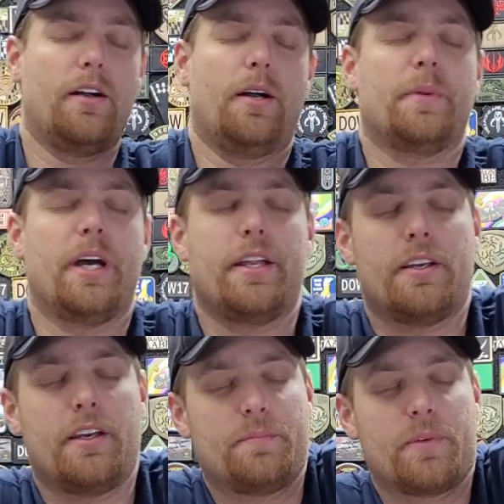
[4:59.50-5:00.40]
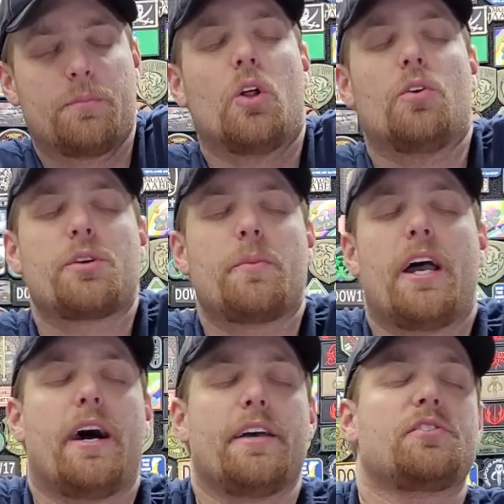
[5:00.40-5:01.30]
I'm not, I'm, I'm closing
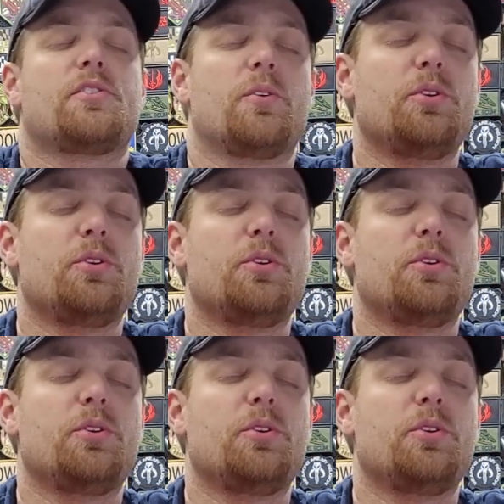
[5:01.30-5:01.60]
my eyes so